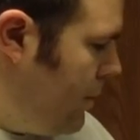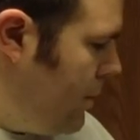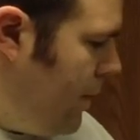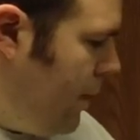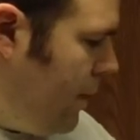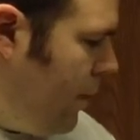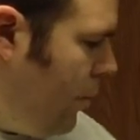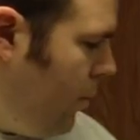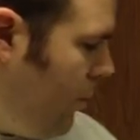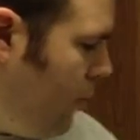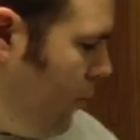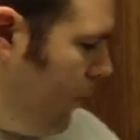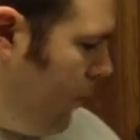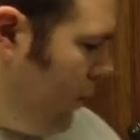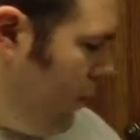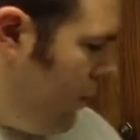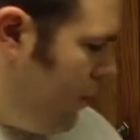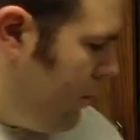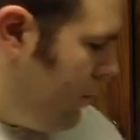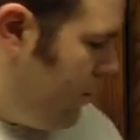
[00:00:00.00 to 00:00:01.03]
Take up a little bit
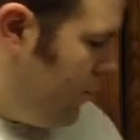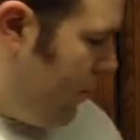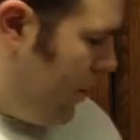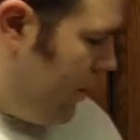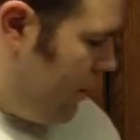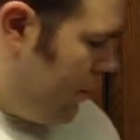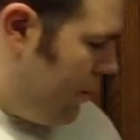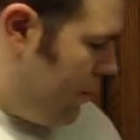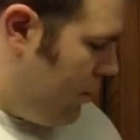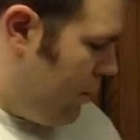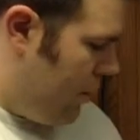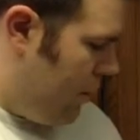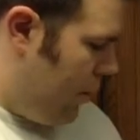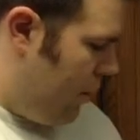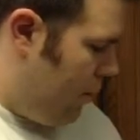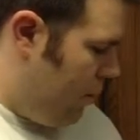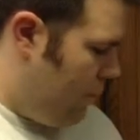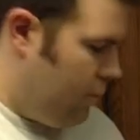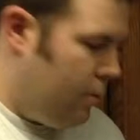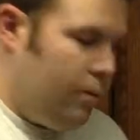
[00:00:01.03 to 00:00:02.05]
less space on the
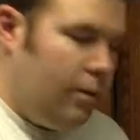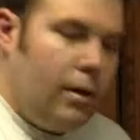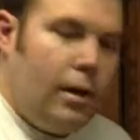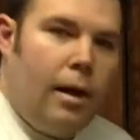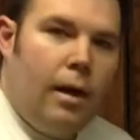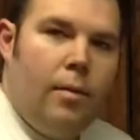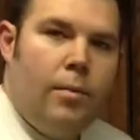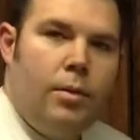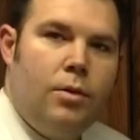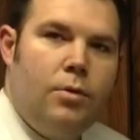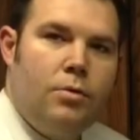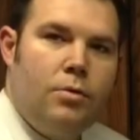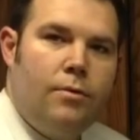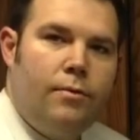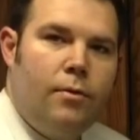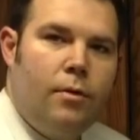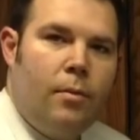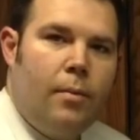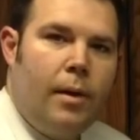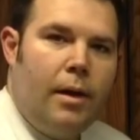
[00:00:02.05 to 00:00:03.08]
counter than I have been using
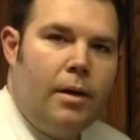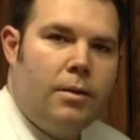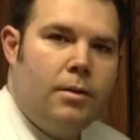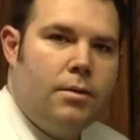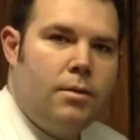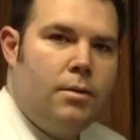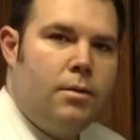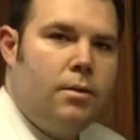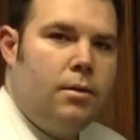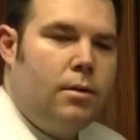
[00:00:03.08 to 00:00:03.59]
for the past,